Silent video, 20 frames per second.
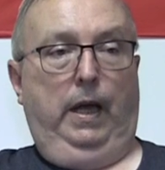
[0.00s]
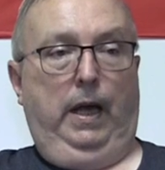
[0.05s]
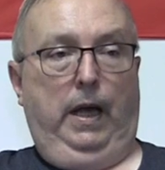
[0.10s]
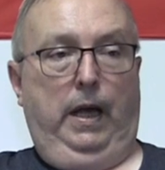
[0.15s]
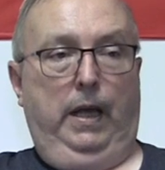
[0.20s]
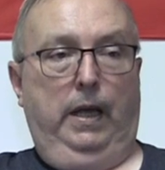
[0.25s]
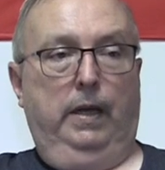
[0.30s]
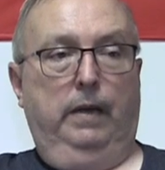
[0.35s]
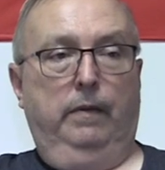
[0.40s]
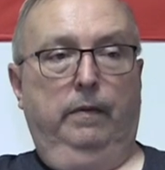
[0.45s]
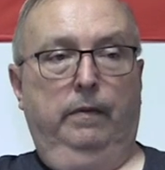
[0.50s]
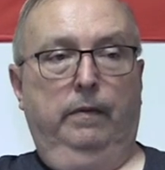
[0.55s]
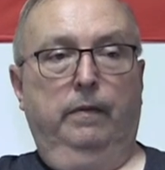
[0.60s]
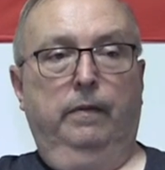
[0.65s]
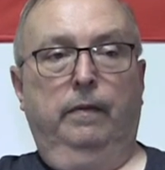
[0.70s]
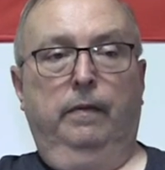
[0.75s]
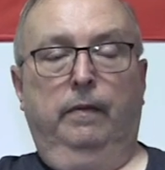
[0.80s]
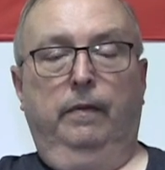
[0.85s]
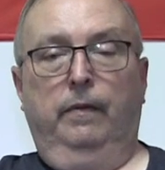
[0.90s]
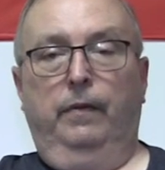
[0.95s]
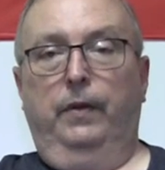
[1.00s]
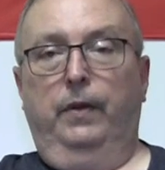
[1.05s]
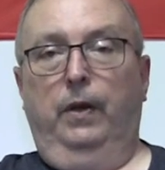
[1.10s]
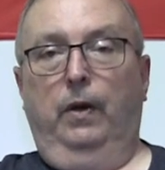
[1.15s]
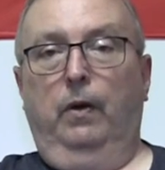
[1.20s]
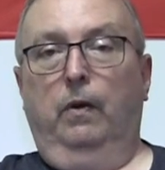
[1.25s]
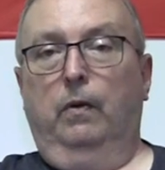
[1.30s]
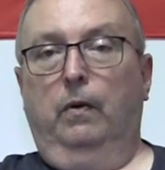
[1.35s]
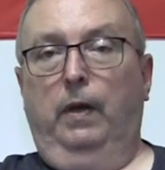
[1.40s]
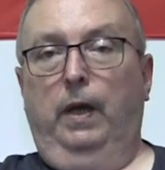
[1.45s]
I you
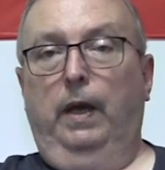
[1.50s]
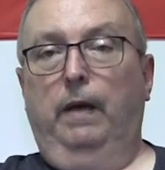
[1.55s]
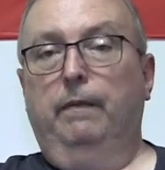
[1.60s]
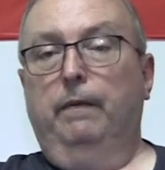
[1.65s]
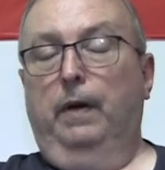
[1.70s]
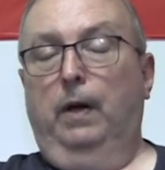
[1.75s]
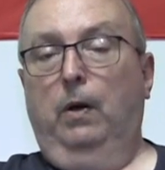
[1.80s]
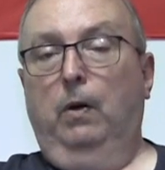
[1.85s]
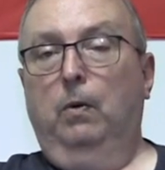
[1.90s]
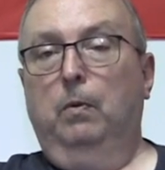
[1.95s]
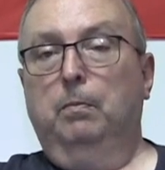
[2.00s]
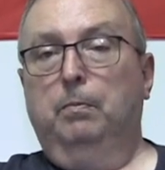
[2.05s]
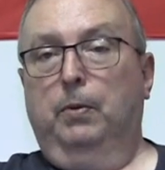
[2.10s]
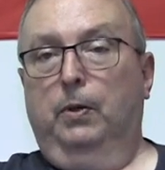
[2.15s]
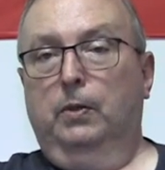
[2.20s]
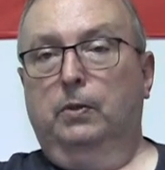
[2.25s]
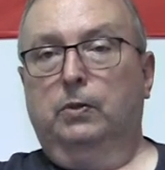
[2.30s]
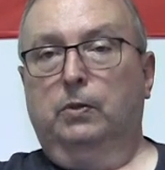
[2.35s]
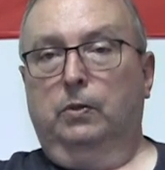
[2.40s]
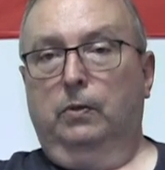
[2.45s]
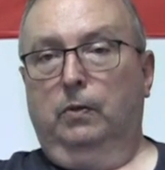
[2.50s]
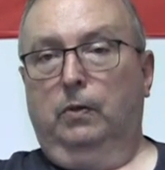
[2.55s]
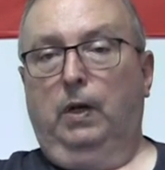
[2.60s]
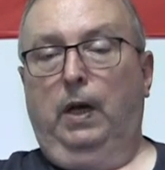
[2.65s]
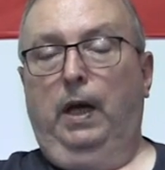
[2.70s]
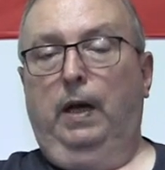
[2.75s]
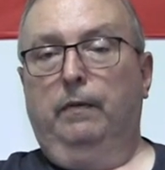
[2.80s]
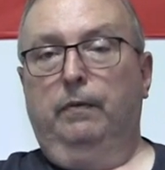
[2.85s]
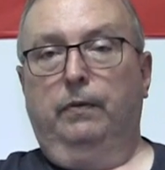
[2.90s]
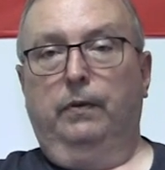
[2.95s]
know, had my own personal
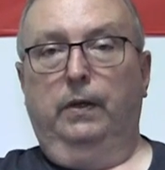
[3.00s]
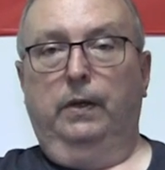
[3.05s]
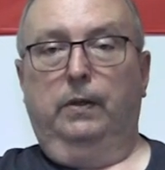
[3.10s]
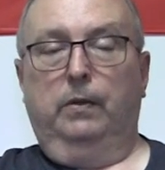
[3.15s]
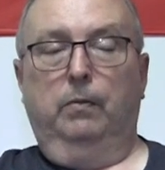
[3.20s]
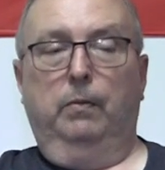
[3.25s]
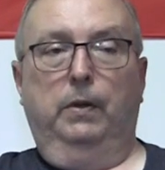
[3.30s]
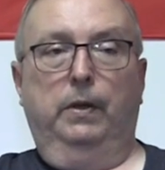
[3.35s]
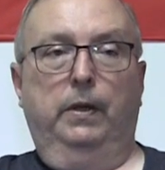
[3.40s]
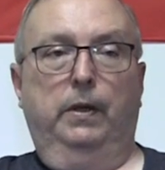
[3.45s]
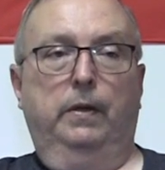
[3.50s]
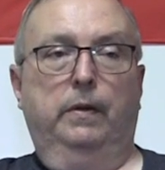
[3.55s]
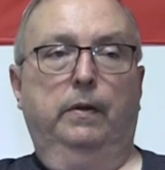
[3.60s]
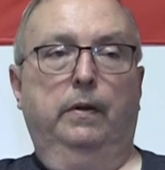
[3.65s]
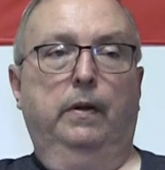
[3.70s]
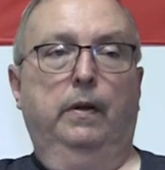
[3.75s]
conflict with it.